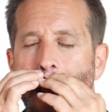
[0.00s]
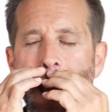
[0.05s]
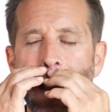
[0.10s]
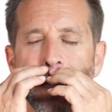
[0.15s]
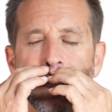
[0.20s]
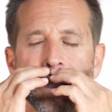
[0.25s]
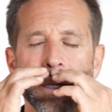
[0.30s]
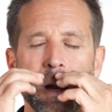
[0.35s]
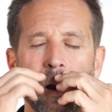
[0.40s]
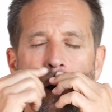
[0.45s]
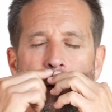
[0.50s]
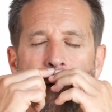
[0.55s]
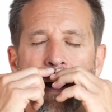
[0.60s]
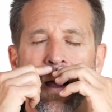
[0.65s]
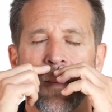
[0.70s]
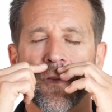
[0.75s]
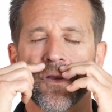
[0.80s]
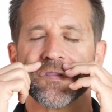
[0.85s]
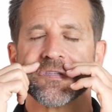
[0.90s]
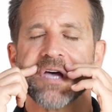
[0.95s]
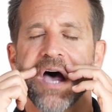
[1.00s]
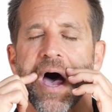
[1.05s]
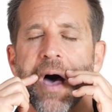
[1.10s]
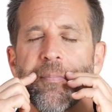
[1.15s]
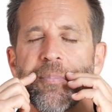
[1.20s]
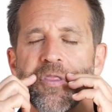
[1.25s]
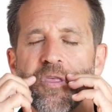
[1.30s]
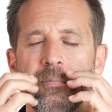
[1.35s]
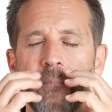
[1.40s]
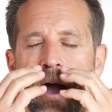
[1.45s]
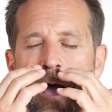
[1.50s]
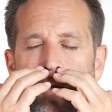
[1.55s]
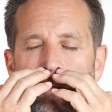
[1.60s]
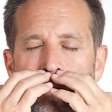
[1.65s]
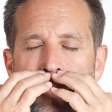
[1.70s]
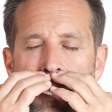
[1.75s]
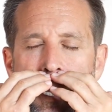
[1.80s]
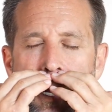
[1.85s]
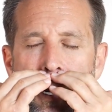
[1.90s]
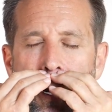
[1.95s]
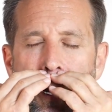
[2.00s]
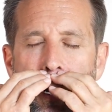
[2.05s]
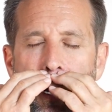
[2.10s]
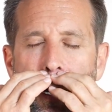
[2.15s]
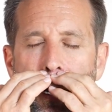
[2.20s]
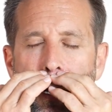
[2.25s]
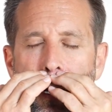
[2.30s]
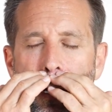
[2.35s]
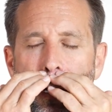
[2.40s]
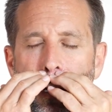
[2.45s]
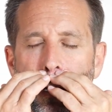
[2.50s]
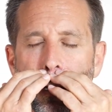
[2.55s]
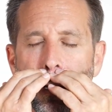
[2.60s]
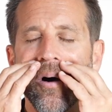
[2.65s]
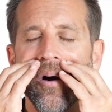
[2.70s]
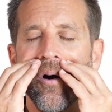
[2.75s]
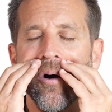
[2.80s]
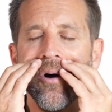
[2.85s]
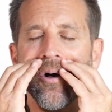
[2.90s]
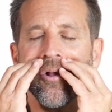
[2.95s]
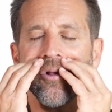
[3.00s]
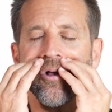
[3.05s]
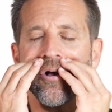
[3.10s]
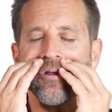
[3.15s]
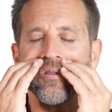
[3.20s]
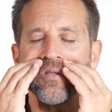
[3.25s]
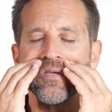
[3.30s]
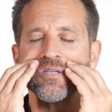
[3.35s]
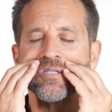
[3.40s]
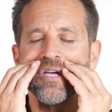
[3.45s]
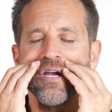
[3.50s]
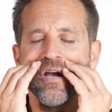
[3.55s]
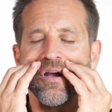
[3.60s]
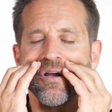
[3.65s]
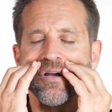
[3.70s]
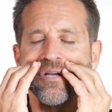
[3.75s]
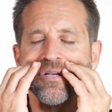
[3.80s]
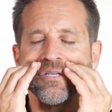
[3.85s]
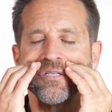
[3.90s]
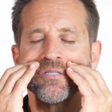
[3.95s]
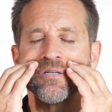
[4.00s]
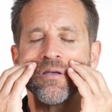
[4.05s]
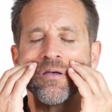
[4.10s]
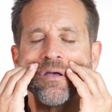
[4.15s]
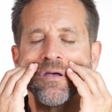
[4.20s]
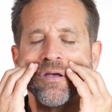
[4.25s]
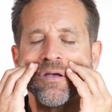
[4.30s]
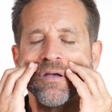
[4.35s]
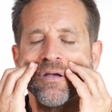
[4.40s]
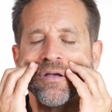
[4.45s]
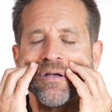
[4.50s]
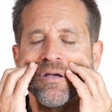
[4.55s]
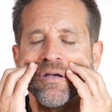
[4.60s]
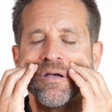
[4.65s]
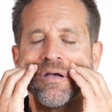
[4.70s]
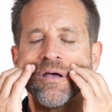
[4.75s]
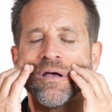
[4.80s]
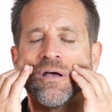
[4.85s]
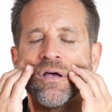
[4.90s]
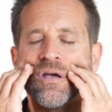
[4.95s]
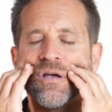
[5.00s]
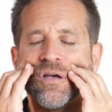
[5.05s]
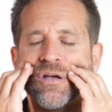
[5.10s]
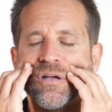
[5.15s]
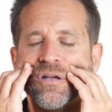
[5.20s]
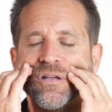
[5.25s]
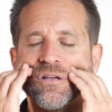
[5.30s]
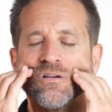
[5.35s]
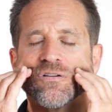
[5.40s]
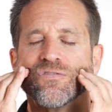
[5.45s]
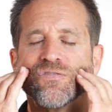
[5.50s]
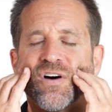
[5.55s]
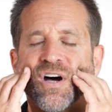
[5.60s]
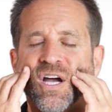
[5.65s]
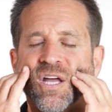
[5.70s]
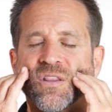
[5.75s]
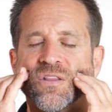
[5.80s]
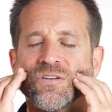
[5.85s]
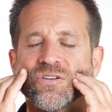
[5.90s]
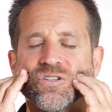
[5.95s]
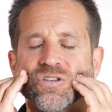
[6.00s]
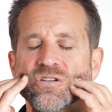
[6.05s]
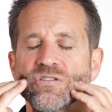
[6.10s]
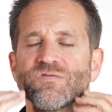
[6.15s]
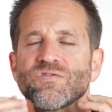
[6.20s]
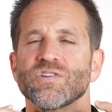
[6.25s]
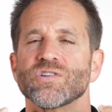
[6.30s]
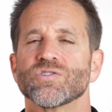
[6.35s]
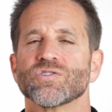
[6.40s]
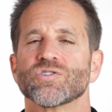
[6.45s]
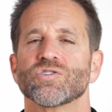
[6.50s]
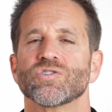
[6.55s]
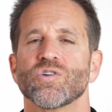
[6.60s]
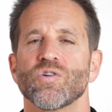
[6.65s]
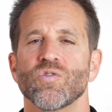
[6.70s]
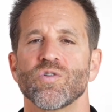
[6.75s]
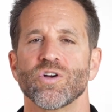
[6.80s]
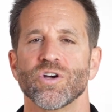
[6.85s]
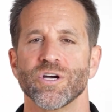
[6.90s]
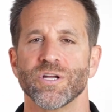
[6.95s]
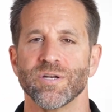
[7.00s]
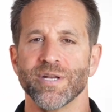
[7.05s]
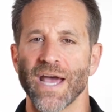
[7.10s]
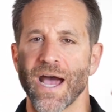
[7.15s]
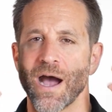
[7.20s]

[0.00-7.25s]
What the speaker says: and around the top of the mouth here, all on these areas. You'll find this just feels so good.